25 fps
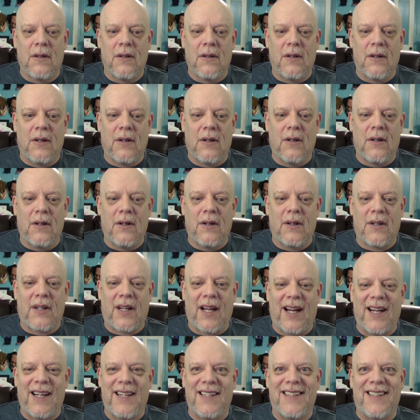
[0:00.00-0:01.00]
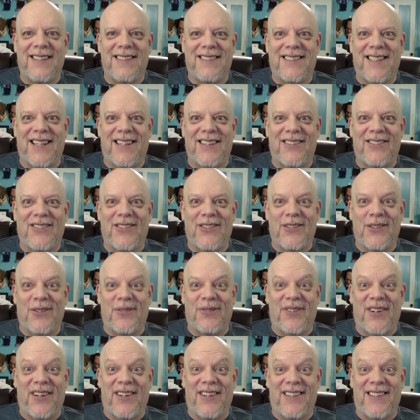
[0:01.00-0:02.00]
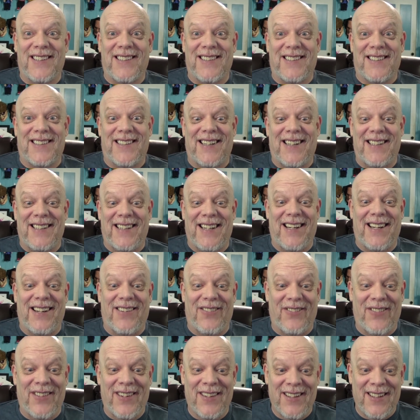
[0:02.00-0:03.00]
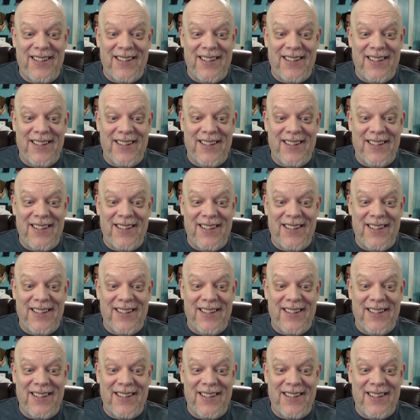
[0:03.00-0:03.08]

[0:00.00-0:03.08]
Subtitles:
Oh, kind and gentle older brother. Oh, goddamn.